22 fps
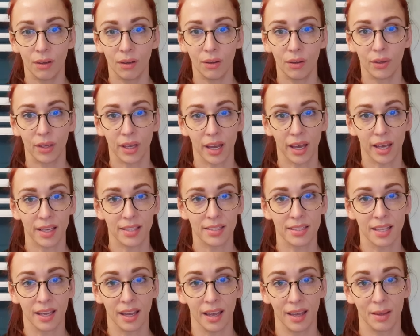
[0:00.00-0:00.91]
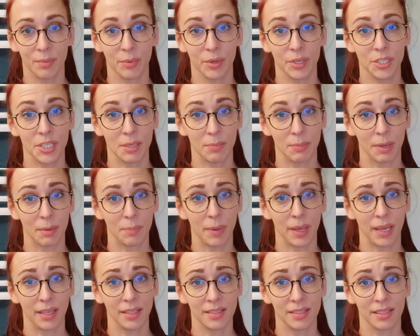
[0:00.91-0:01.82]
guys, I'm reaching my
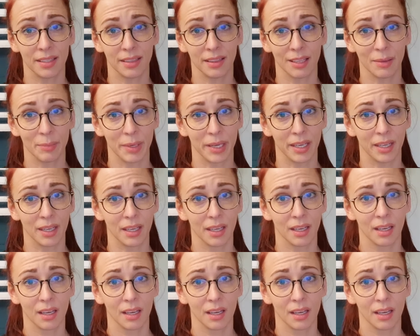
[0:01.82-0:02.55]
painting limit.